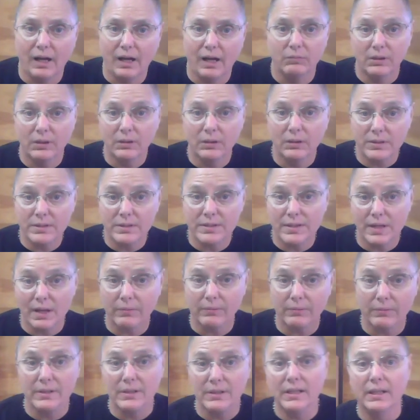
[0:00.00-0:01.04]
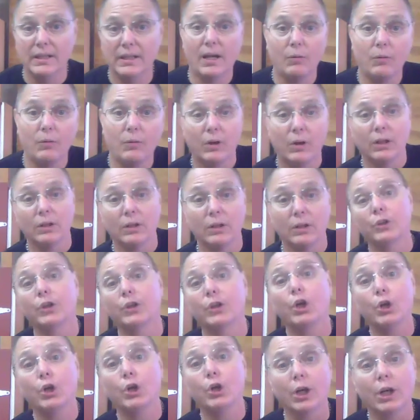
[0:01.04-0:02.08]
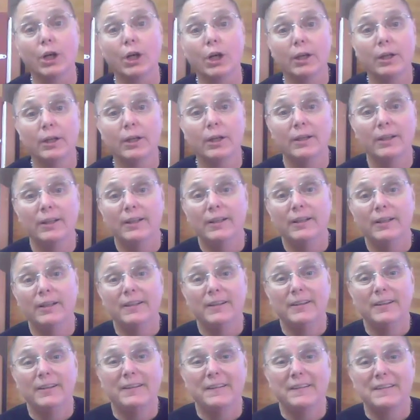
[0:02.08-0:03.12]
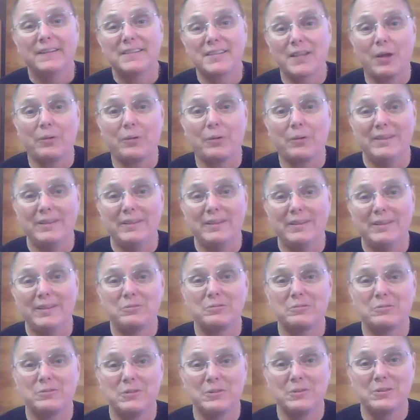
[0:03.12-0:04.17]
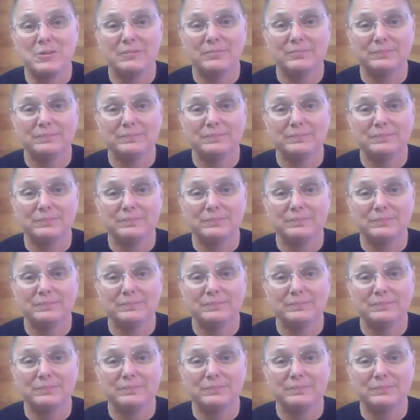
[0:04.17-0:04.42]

I want to go to South India, and I want to learn to cook South Indian food.